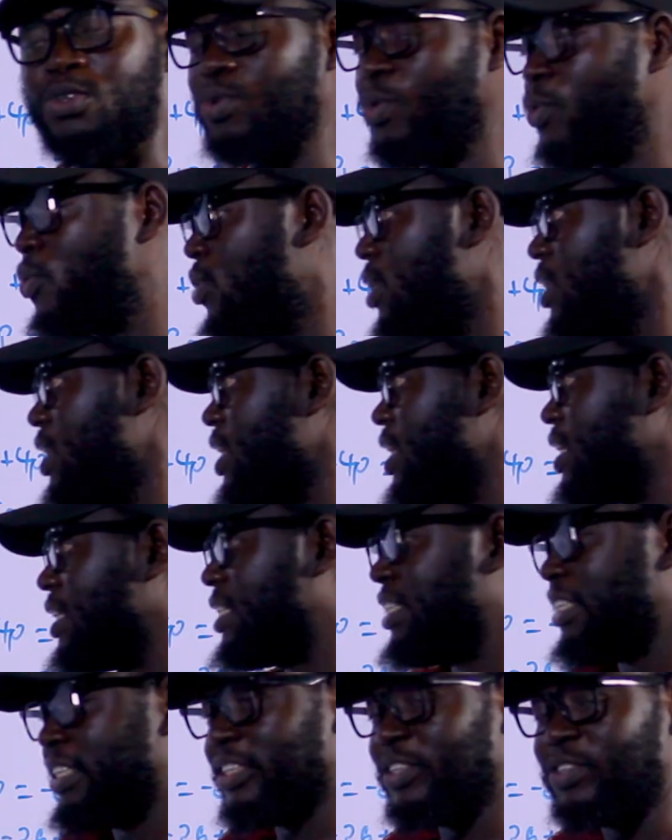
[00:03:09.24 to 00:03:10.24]
so it
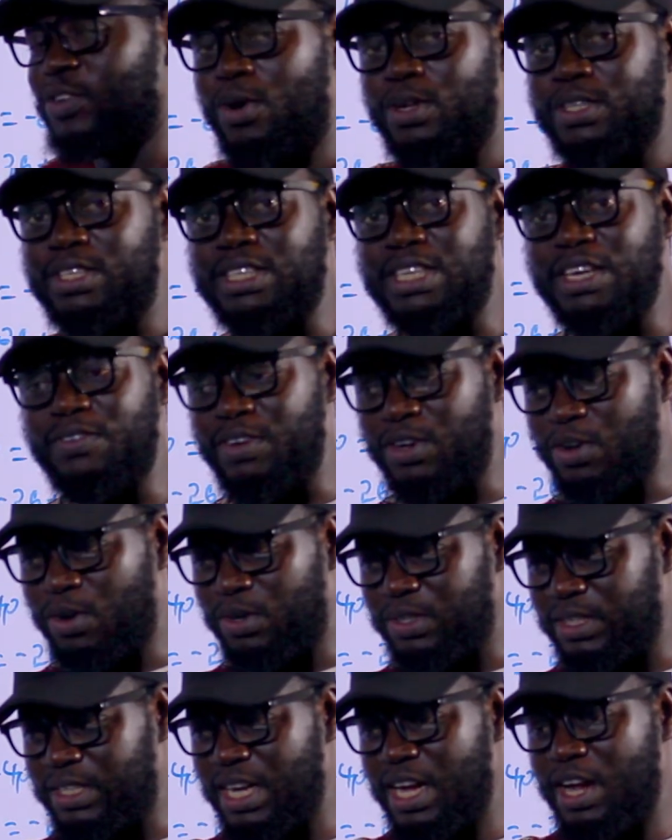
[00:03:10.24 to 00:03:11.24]
is not giving
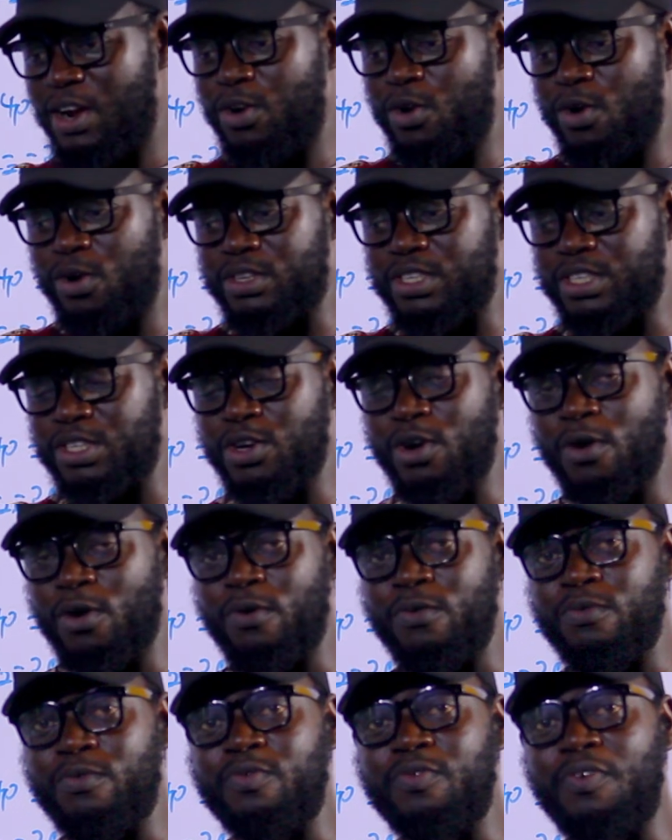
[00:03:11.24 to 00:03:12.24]
us luxury
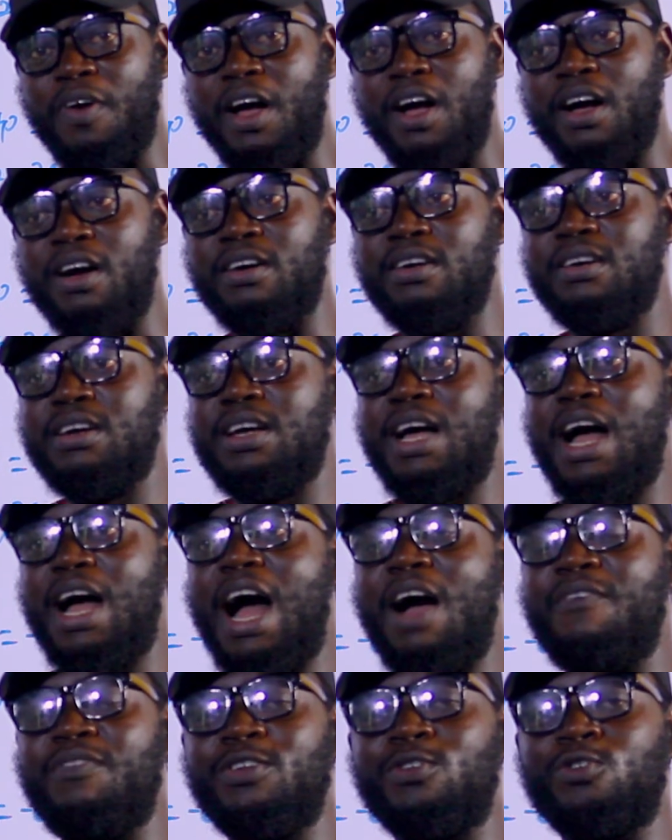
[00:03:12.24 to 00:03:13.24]
of
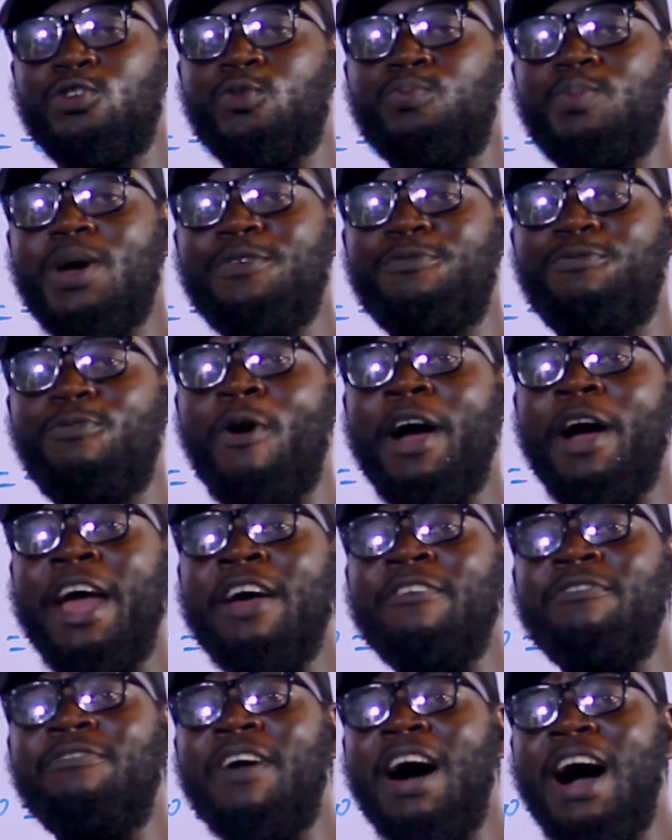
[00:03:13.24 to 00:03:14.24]
having to spend
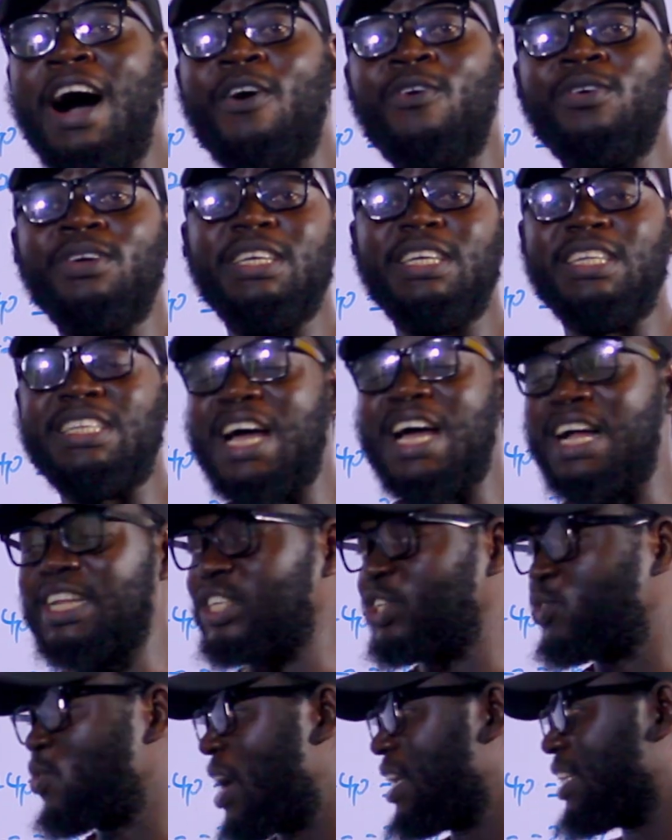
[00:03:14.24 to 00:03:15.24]
forever on it.
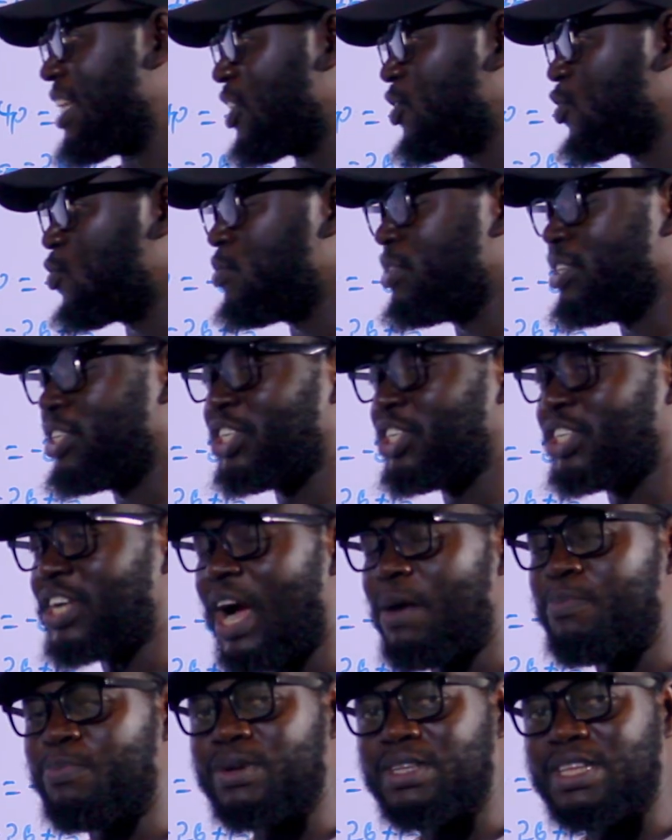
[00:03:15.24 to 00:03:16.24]
That's why it has to be
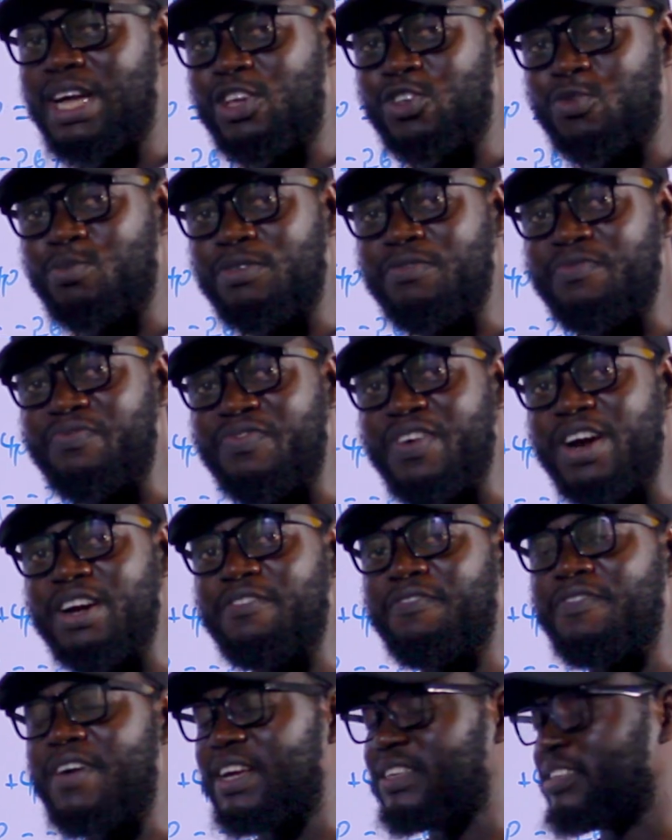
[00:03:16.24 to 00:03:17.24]
sharp. It has to be
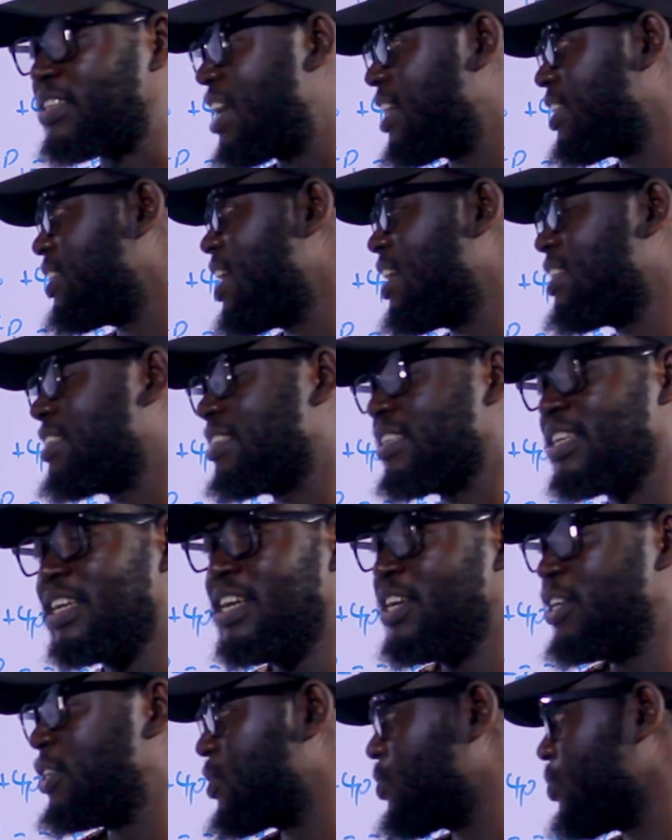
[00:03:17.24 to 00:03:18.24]
very fast like that.
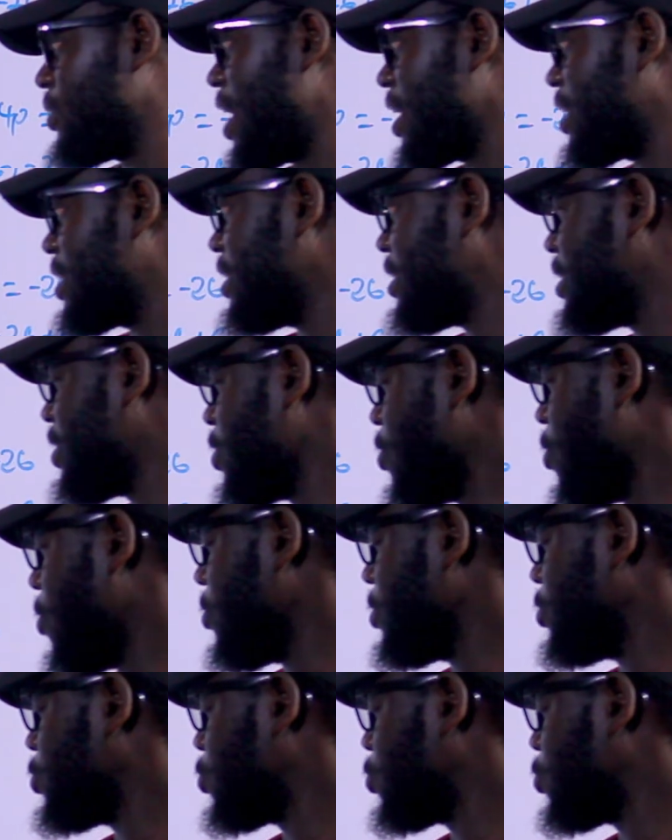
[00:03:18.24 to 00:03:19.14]
So that is all.